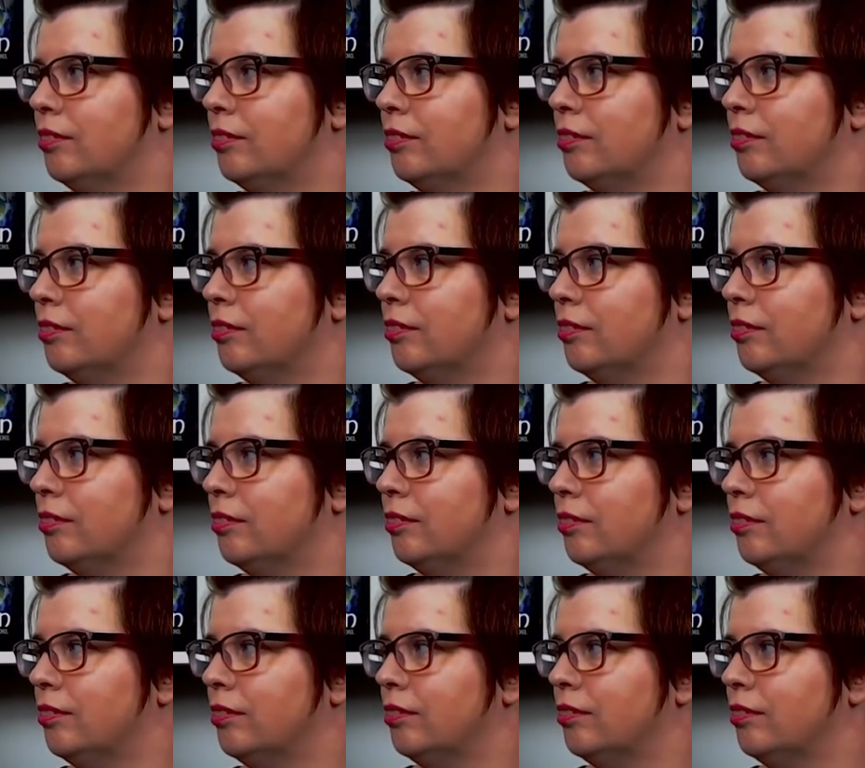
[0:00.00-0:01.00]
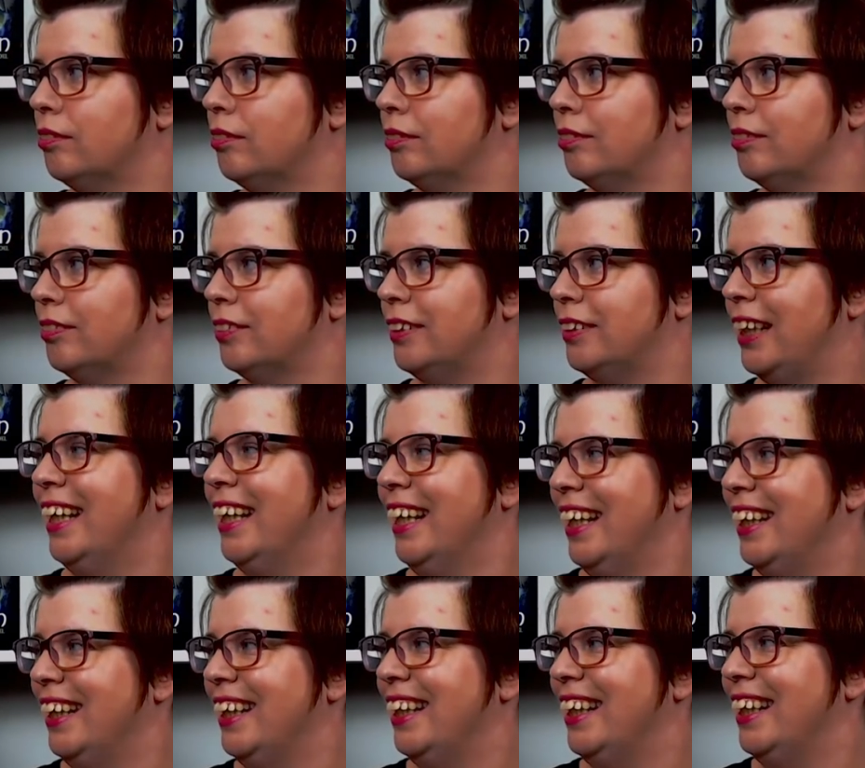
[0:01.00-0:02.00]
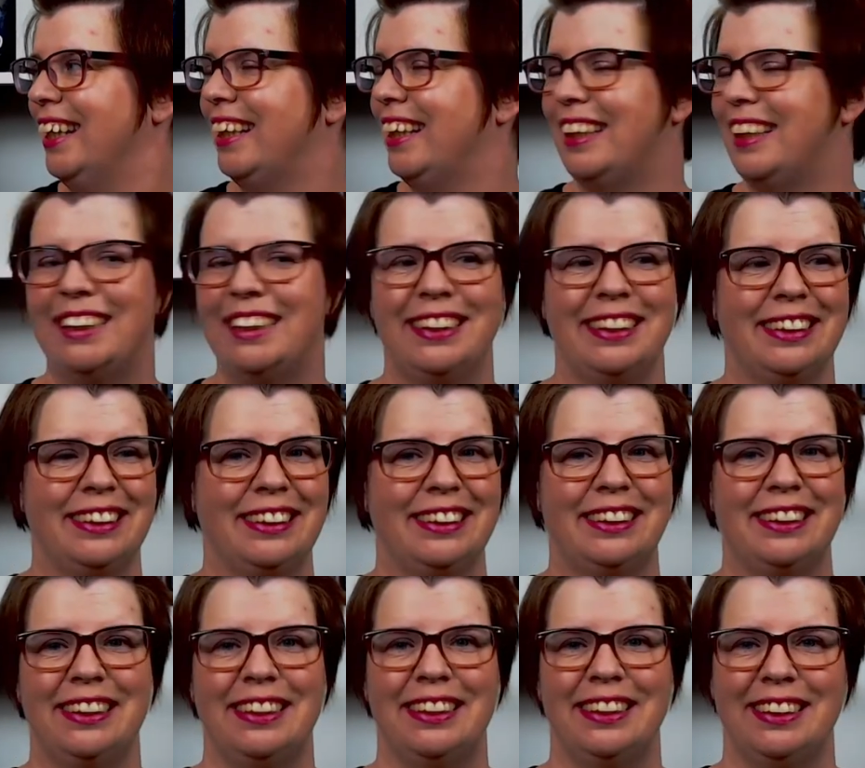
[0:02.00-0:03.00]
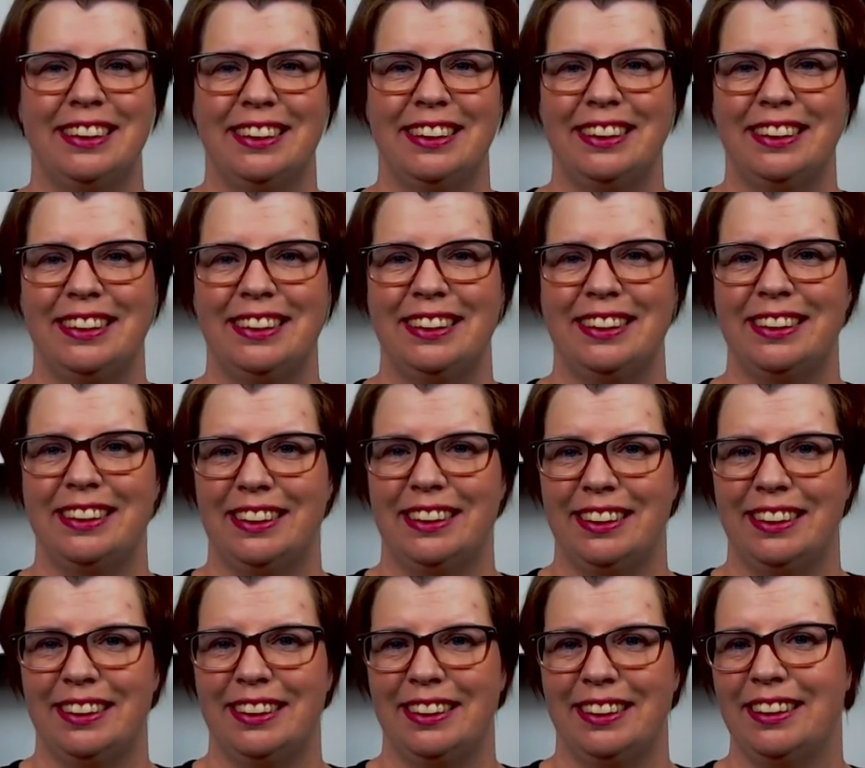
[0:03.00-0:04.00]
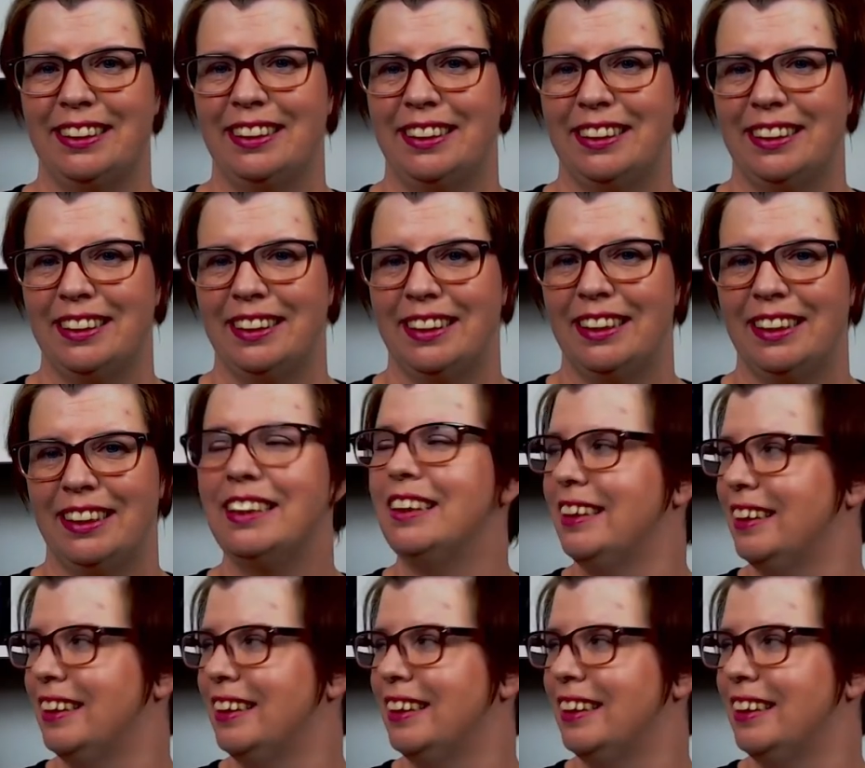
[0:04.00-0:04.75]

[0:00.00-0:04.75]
(not speaking)